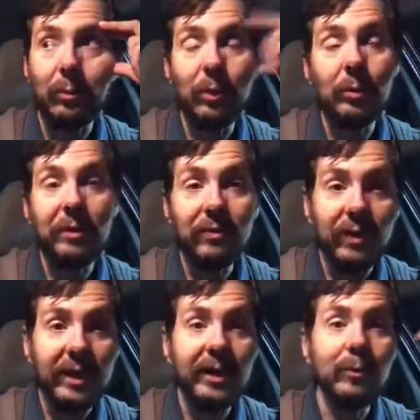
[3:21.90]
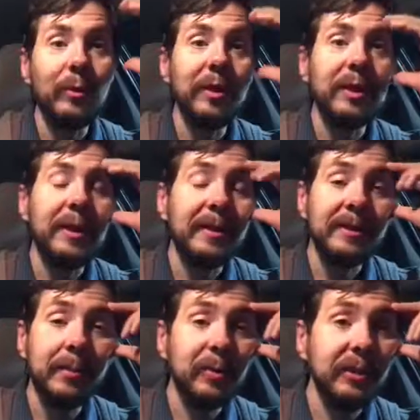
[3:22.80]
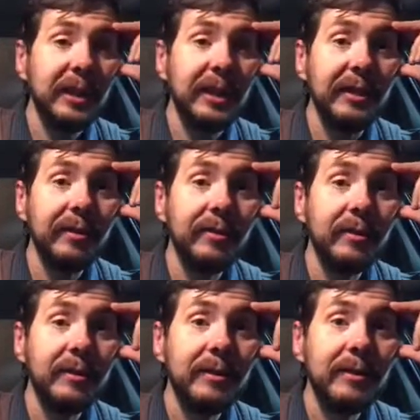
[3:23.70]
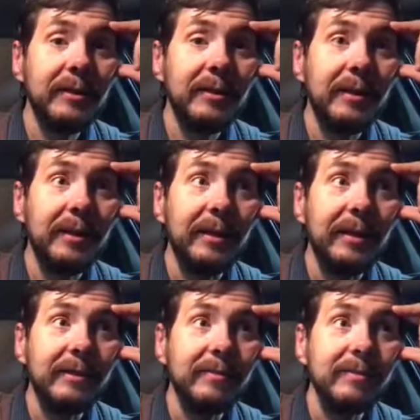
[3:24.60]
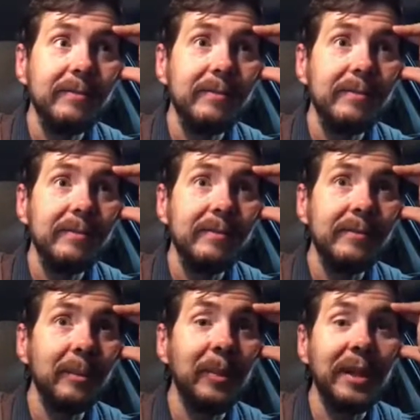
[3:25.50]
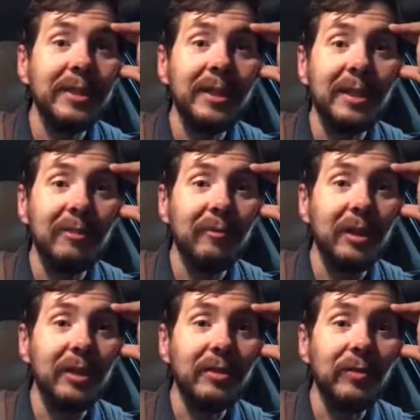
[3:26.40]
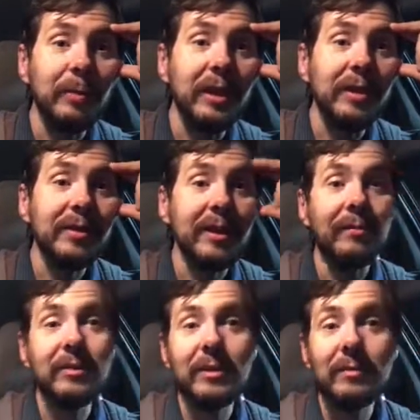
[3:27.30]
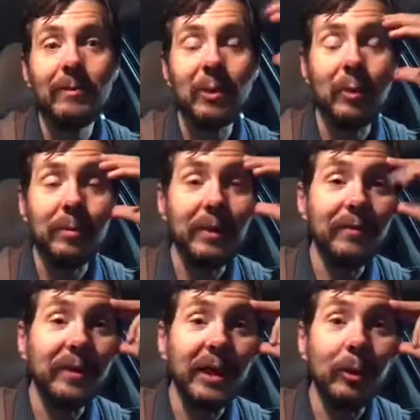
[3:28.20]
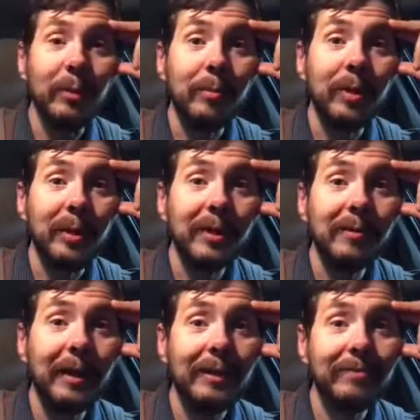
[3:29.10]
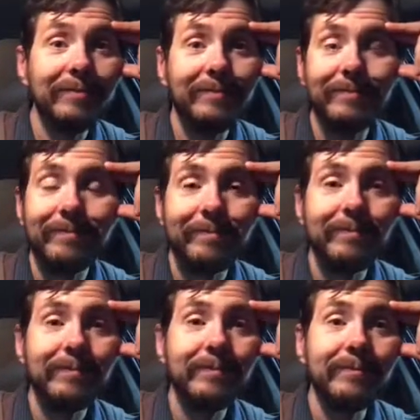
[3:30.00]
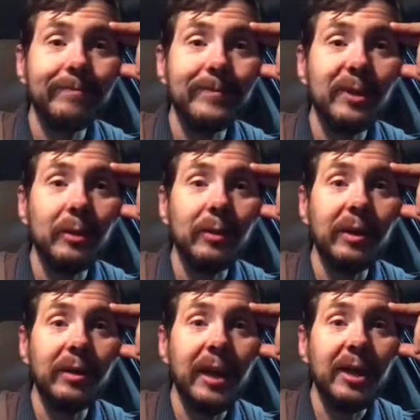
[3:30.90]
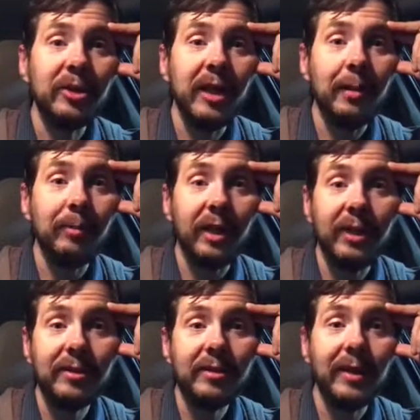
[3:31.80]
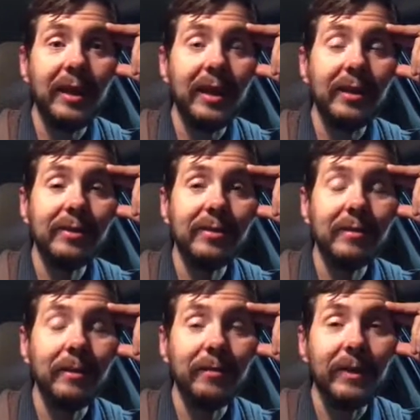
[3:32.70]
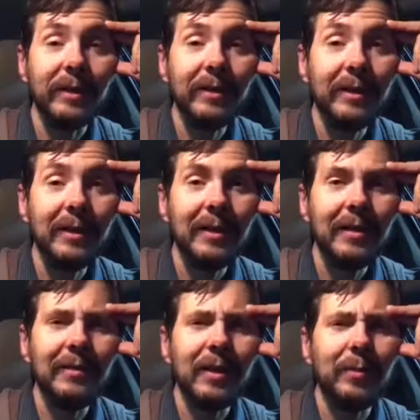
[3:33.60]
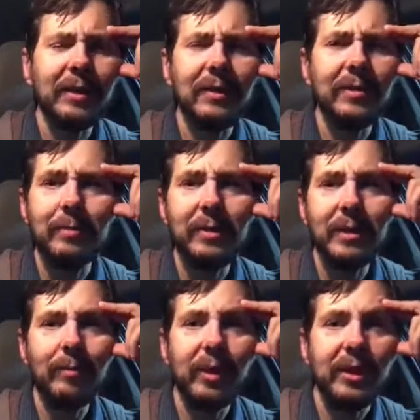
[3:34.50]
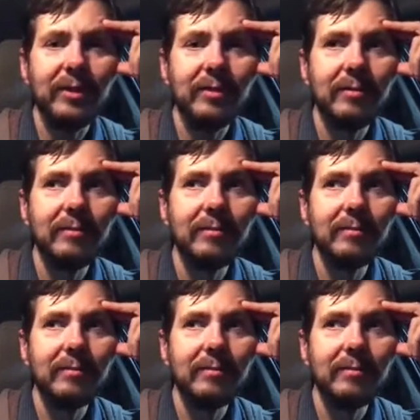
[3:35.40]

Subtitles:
We'll be fine within the next couple of days. The biggest inconvenience for me is I have to record my video in a parking lot. So hashtag blessed, I guess, if I believed in being blessed.